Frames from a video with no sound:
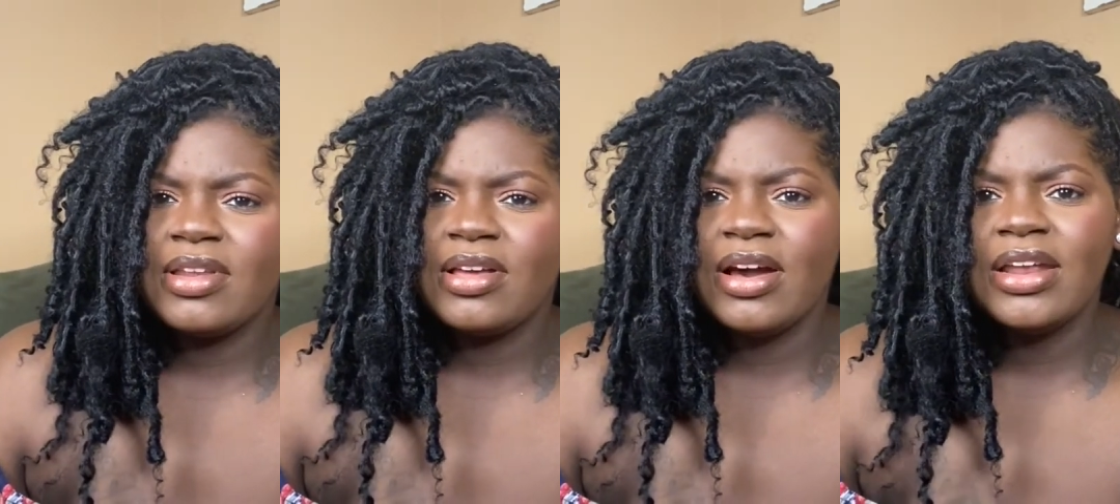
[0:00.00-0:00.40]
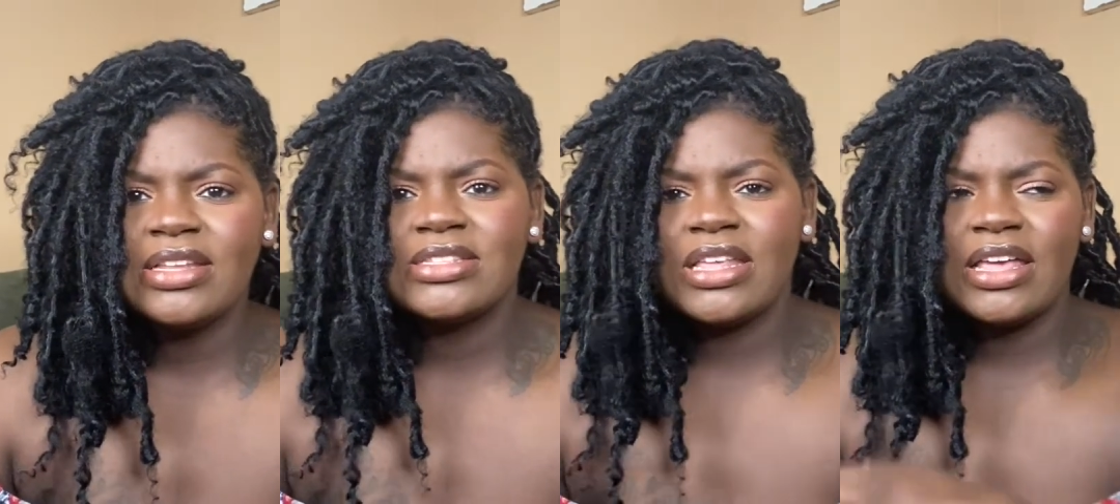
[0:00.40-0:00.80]

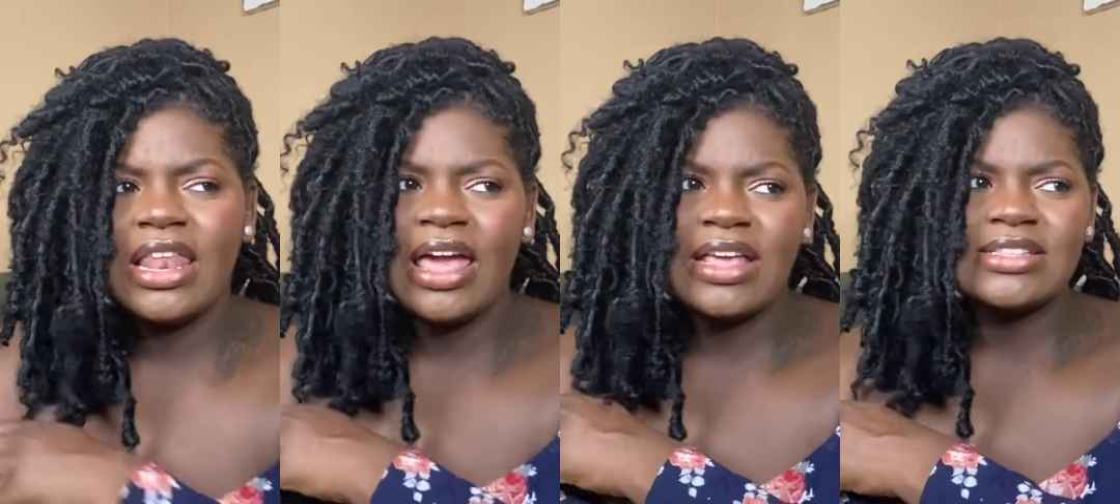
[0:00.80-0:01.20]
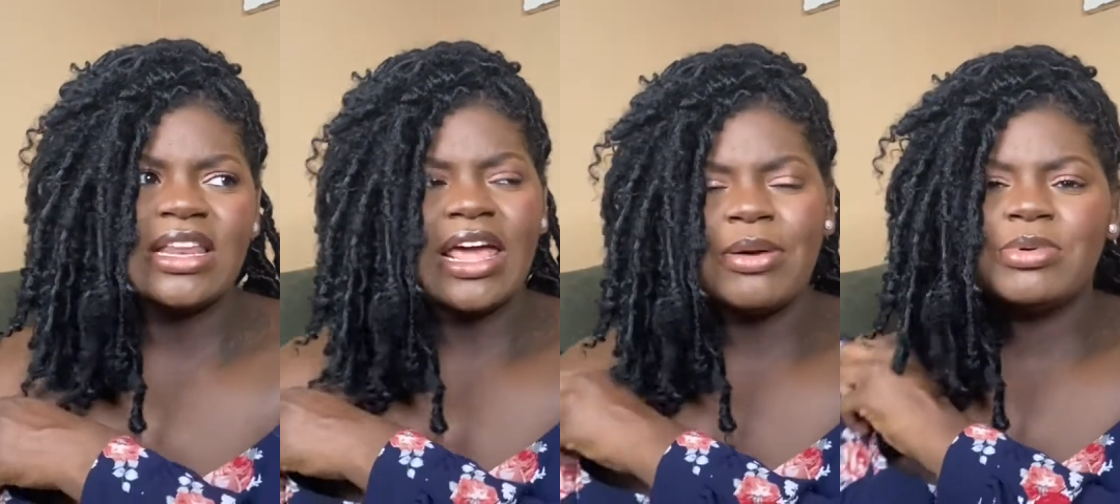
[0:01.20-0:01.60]
honestly, like, seemed
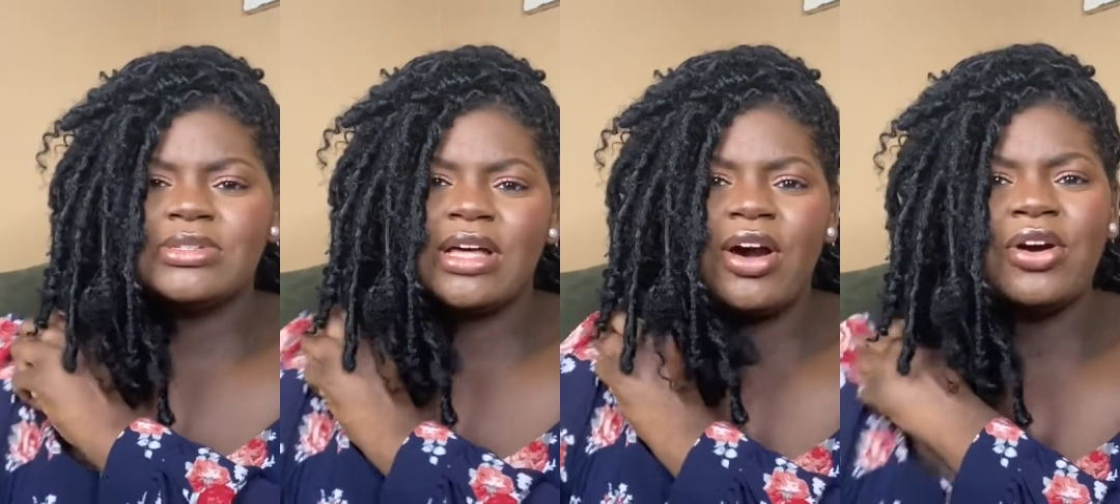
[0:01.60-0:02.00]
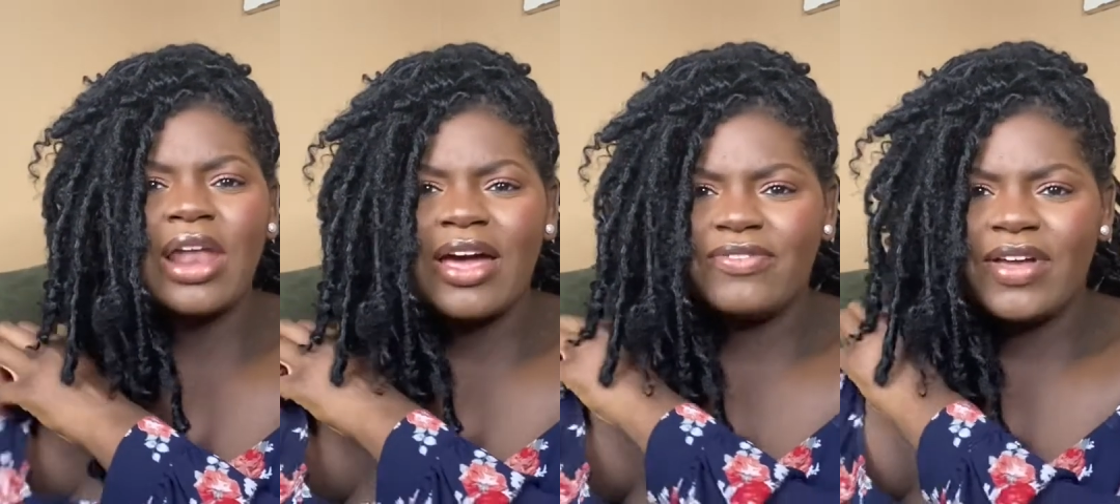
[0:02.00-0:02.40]
like it was a whole
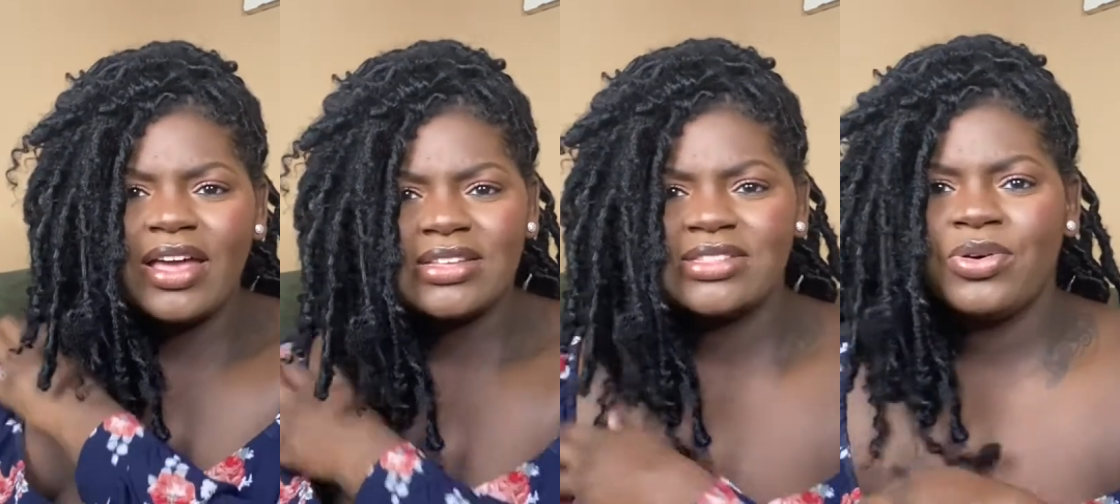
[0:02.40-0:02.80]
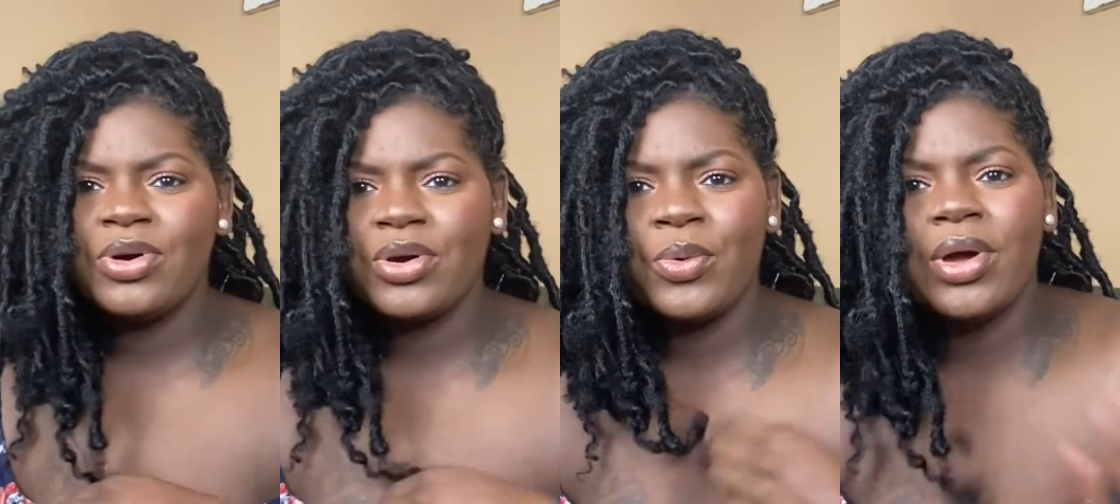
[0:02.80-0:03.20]
lot faster
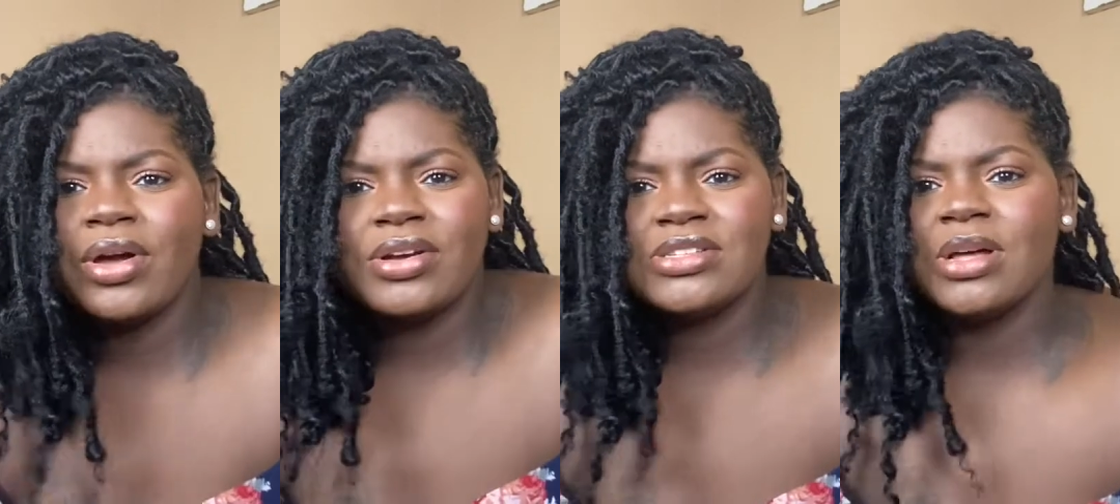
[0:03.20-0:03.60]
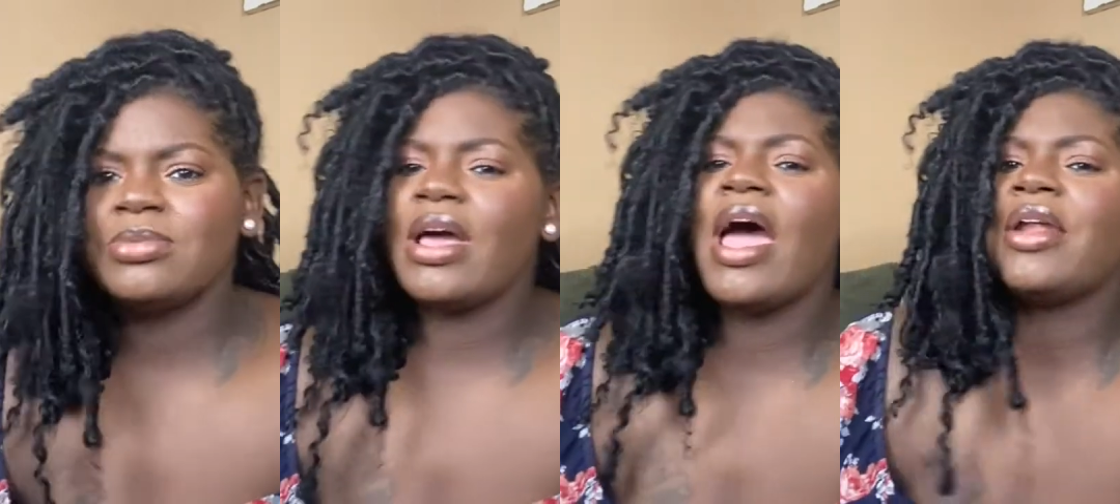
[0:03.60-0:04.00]
or quicker or
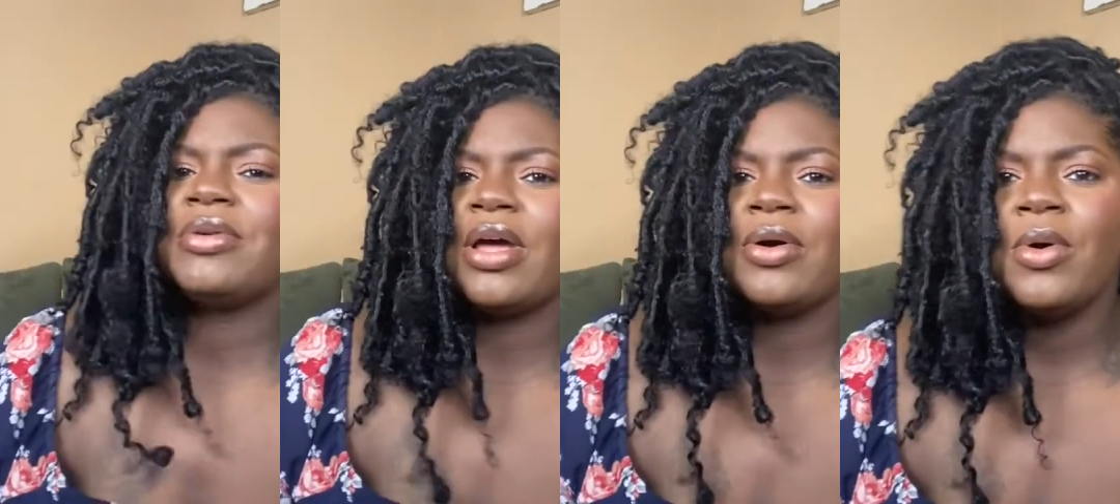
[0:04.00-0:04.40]
something. I don't know.